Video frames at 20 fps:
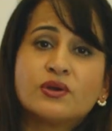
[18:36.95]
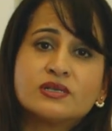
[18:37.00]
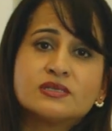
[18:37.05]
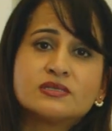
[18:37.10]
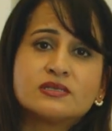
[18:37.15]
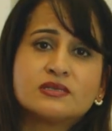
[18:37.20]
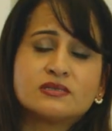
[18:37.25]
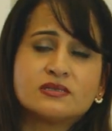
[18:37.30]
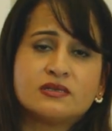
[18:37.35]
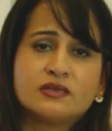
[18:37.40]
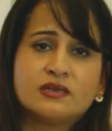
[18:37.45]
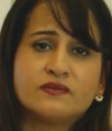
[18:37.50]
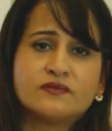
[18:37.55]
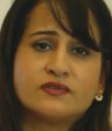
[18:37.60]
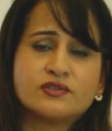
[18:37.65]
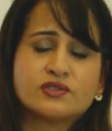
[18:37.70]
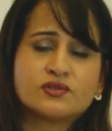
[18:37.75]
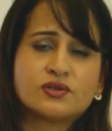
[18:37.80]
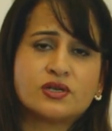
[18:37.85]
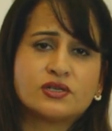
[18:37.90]
existing
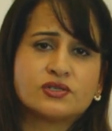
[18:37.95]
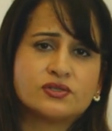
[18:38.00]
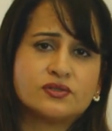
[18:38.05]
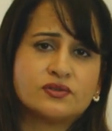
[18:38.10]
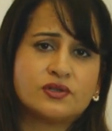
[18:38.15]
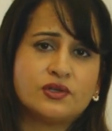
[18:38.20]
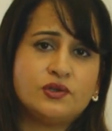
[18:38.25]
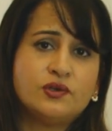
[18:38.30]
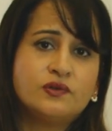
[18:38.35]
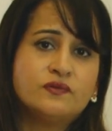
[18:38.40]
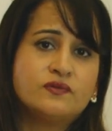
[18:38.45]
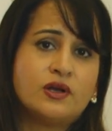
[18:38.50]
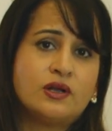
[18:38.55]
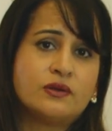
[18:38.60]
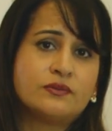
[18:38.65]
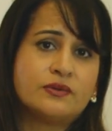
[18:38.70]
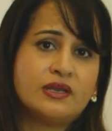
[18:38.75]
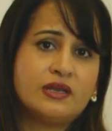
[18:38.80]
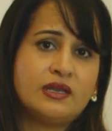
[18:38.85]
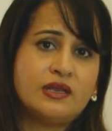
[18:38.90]
infrastructure that you've
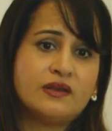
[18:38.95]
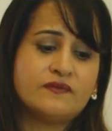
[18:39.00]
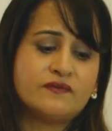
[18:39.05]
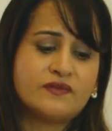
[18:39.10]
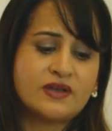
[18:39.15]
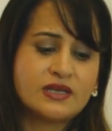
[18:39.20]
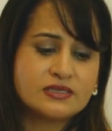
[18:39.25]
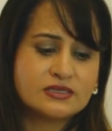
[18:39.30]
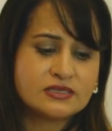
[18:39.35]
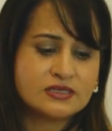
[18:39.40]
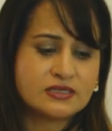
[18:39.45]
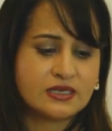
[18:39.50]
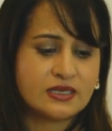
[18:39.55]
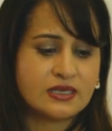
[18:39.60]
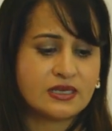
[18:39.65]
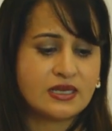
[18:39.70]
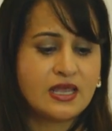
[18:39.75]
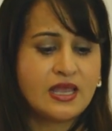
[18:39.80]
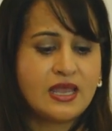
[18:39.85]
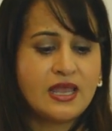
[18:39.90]
already invested
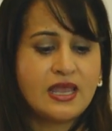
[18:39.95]
in